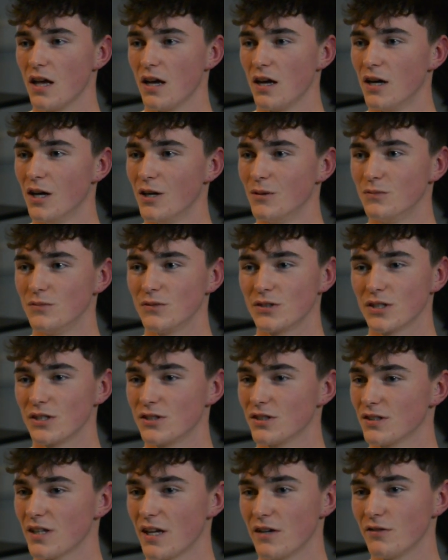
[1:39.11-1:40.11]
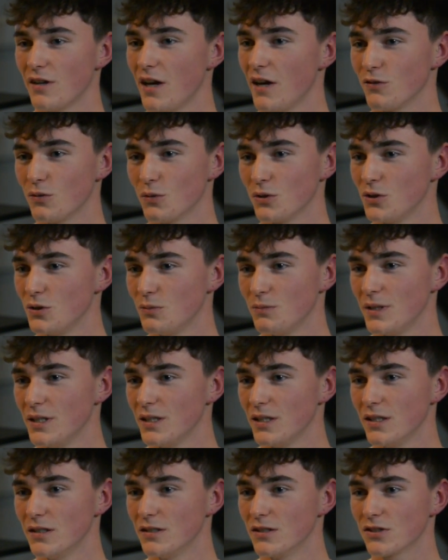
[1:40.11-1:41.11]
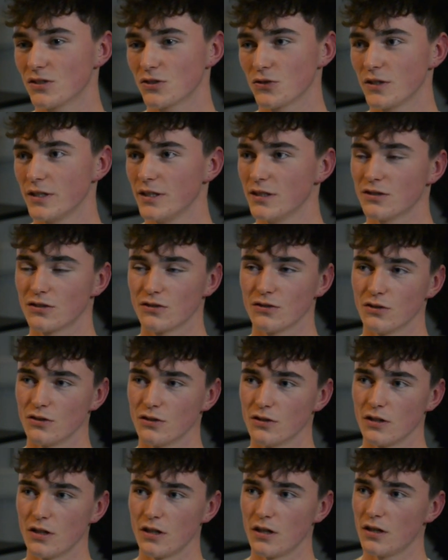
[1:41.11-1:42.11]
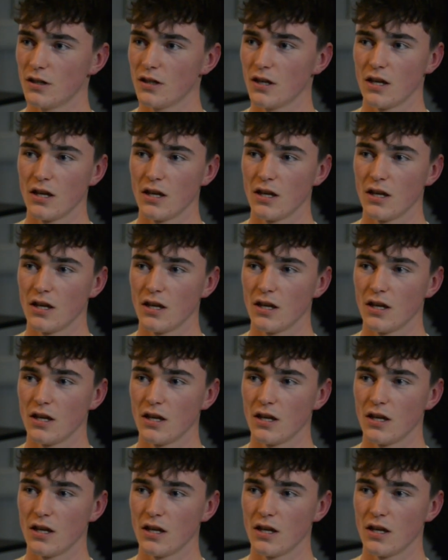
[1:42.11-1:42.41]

So just everyone you meet in the streets or